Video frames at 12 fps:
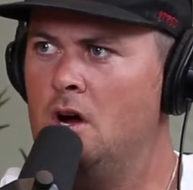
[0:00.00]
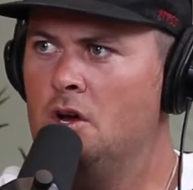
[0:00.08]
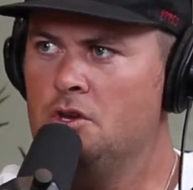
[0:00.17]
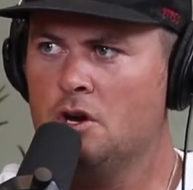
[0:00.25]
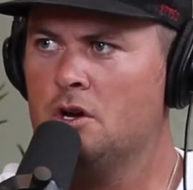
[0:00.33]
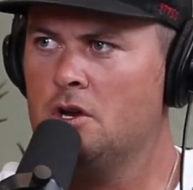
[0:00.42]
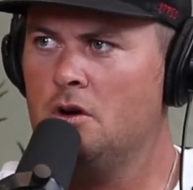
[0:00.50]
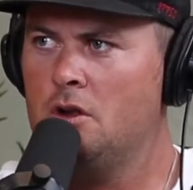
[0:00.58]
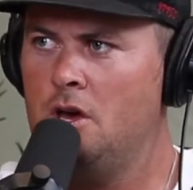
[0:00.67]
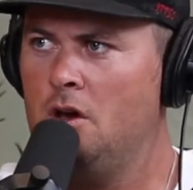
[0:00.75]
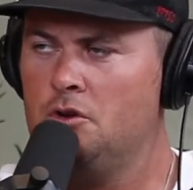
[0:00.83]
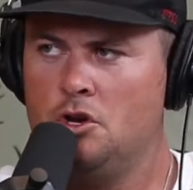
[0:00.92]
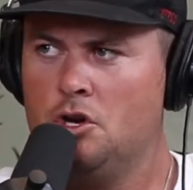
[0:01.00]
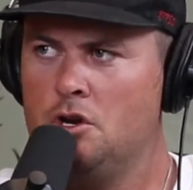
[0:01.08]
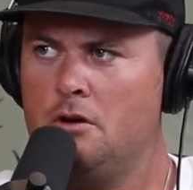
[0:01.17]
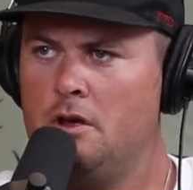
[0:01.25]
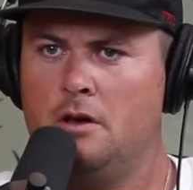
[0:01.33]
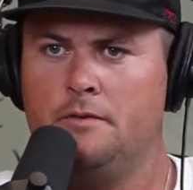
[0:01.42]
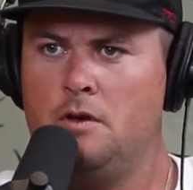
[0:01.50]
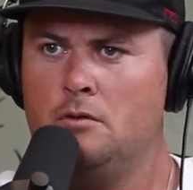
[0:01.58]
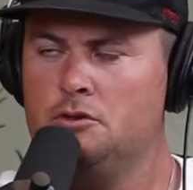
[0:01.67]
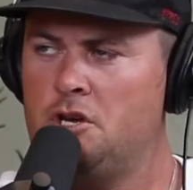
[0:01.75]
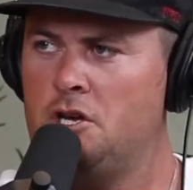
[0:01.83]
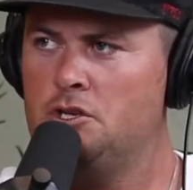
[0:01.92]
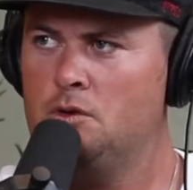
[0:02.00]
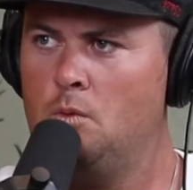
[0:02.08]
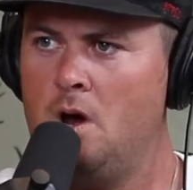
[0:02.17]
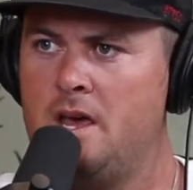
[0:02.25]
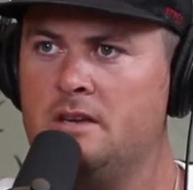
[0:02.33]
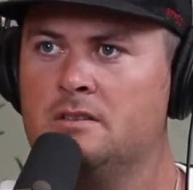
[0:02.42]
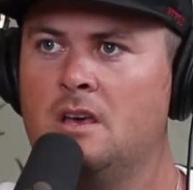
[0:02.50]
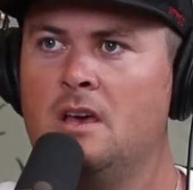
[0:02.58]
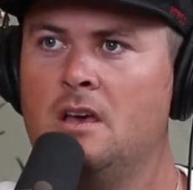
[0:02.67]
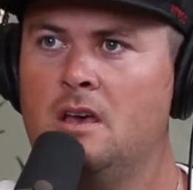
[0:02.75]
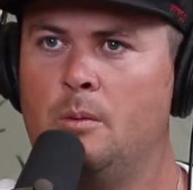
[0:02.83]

You're going to go to hell. You're going to go to hell if you don't change your ways. Mm-hmm.